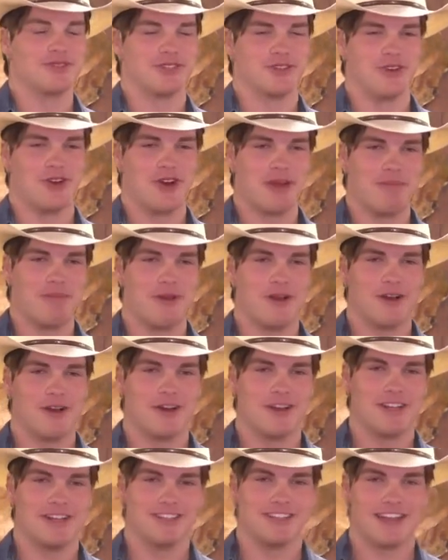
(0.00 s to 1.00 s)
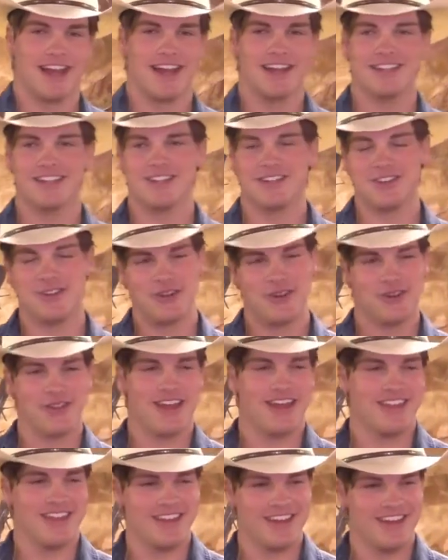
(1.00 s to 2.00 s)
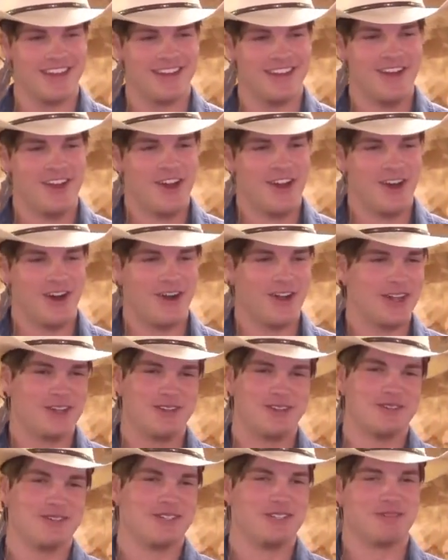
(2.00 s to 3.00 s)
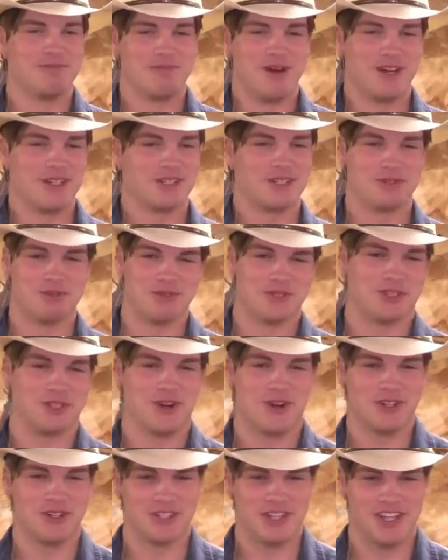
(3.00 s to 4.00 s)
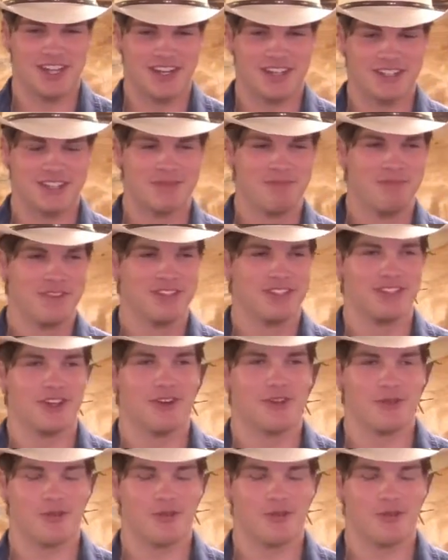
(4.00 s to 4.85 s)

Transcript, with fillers: a Great Pyrenees. I didn't know that then. All I knew was this monster was charging at us. So the